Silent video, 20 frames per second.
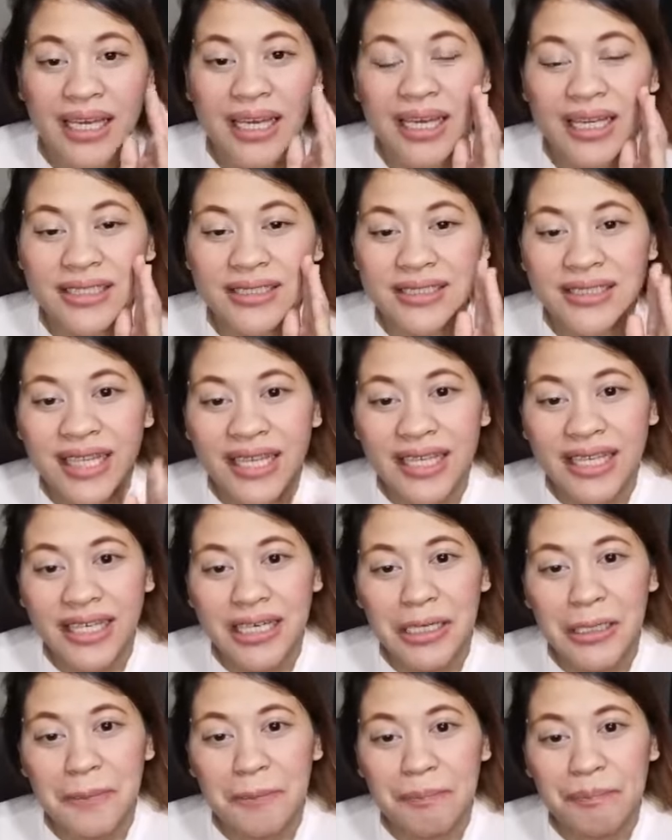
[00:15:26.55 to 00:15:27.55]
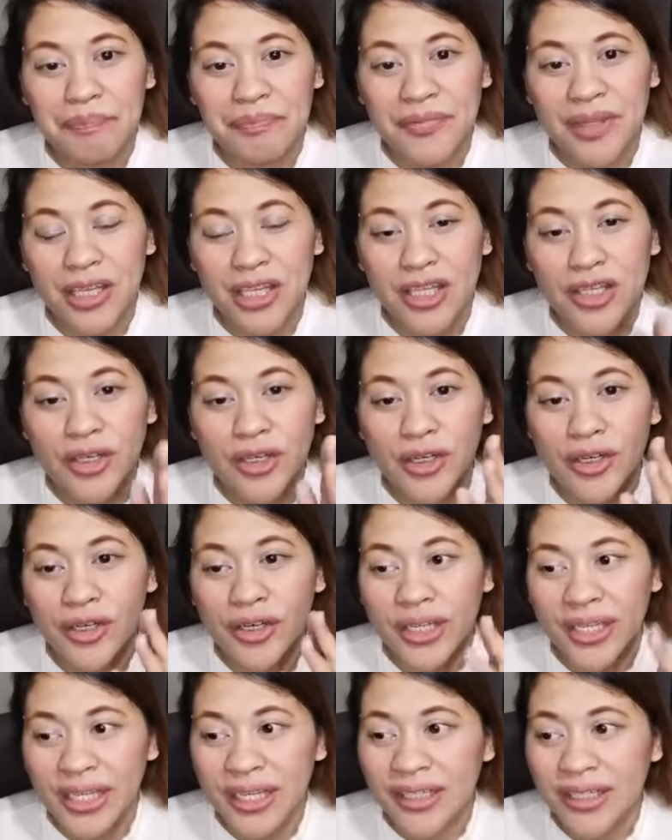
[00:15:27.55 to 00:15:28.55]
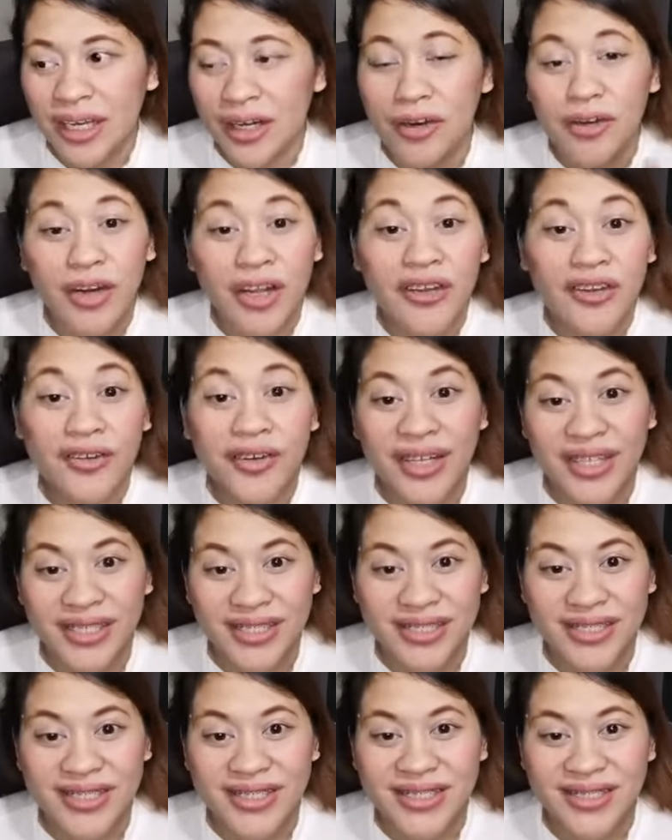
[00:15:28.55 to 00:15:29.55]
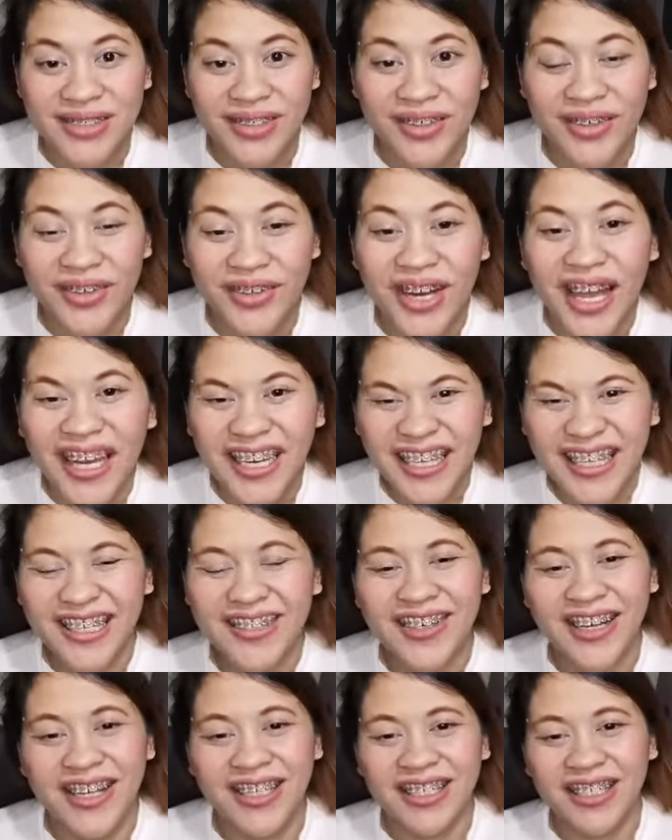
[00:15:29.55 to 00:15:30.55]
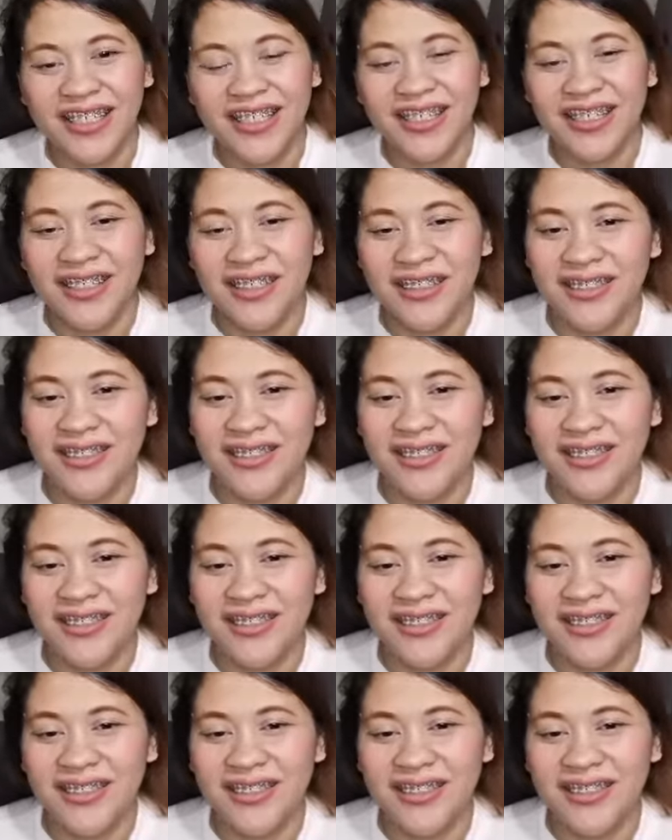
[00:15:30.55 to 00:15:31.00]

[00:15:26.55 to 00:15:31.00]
It's like, you're in a run race, no? Running.